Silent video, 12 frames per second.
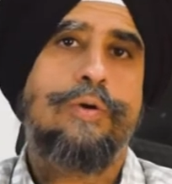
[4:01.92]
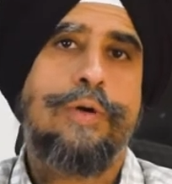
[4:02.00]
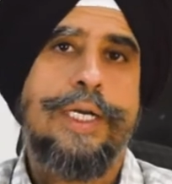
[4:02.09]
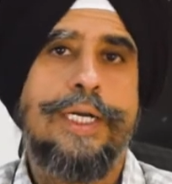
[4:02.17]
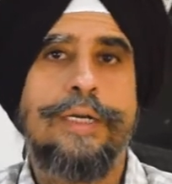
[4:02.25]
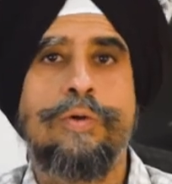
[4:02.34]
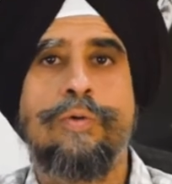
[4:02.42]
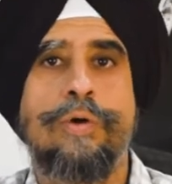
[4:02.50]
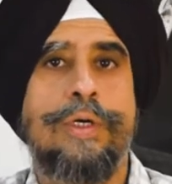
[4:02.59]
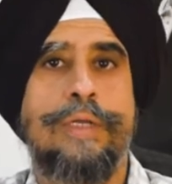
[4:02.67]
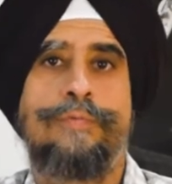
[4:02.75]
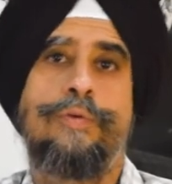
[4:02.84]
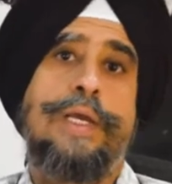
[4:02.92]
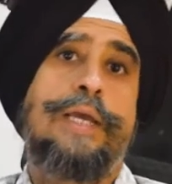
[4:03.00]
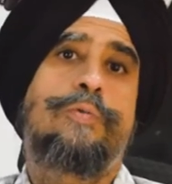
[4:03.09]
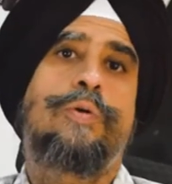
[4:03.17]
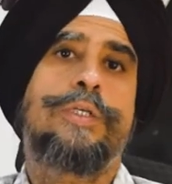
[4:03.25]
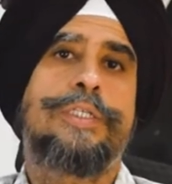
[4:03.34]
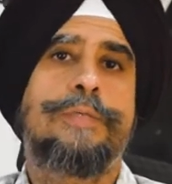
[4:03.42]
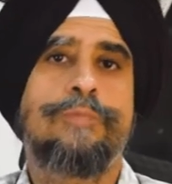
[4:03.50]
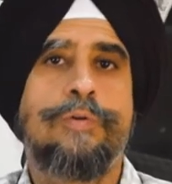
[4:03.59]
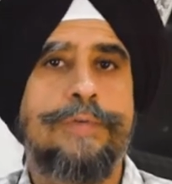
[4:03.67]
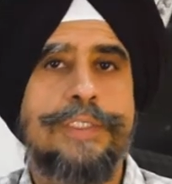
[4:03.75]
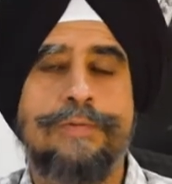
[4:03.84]
go ahead and code. If you like watching
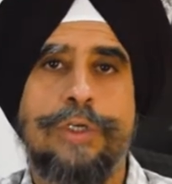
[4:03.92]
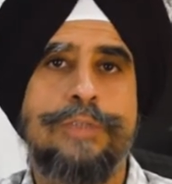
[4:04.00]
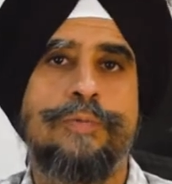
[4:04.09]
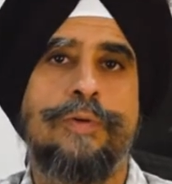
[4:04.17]
movies, watch